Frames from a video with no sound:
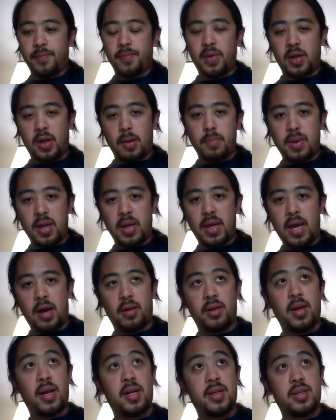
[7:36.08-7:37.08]
like a big
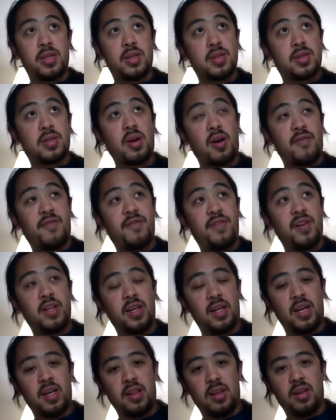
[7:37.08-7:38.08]
outline and just start
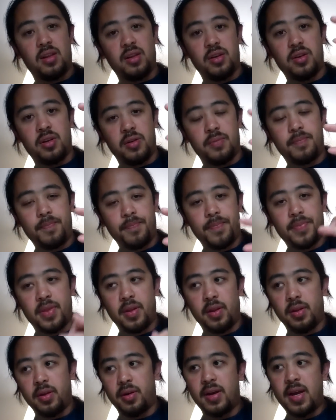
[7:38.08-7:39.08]
filling in the little
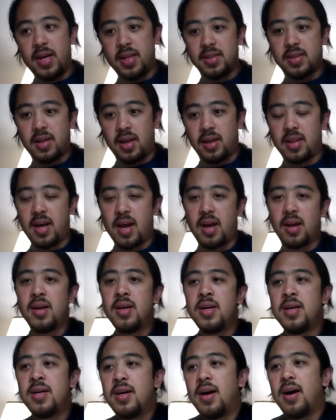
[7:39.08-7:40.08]
the little ends like that
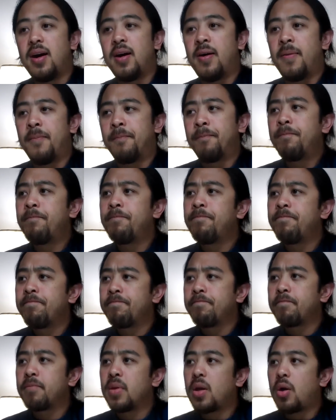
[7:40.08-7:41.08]
um,
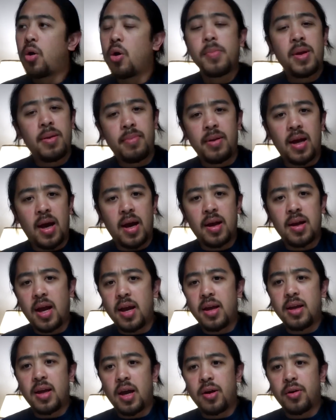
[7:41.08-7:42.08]
or maybe not
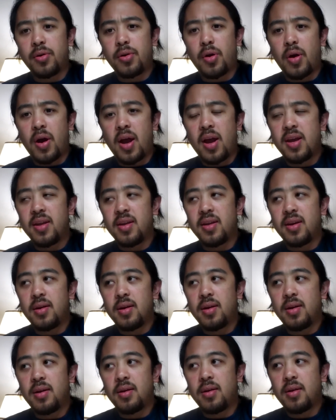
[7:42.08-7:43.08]
I, I don't know it
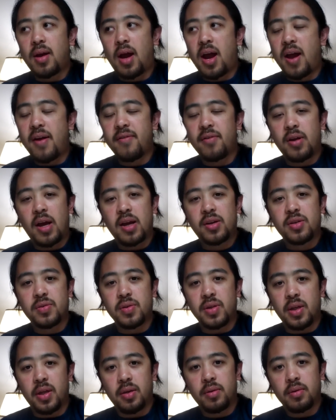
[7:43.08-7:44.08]
I haven't
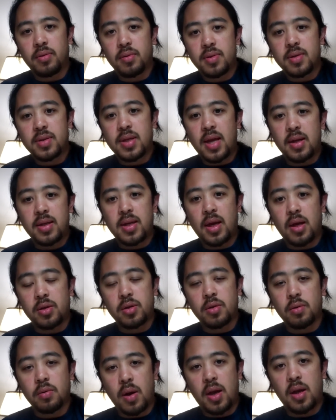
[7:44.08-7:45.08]
actually sat down
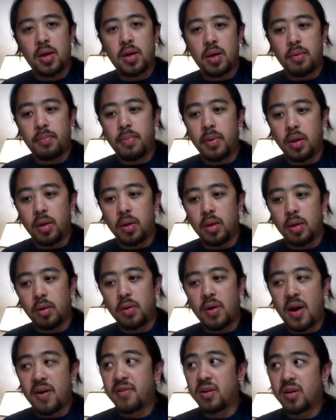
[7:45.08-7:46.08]
to write a big
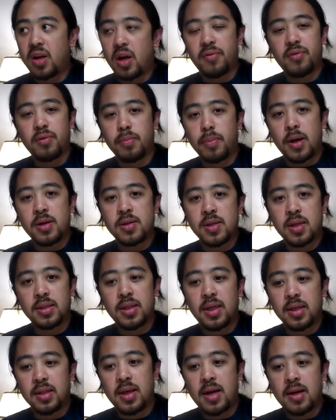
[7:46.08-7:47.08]
graphic novel project
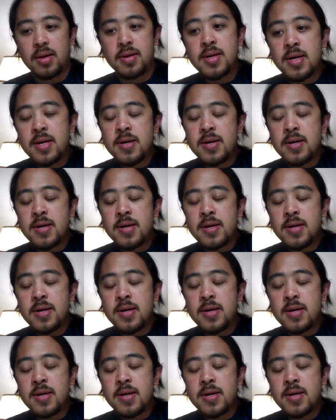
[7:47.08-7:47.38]
like that,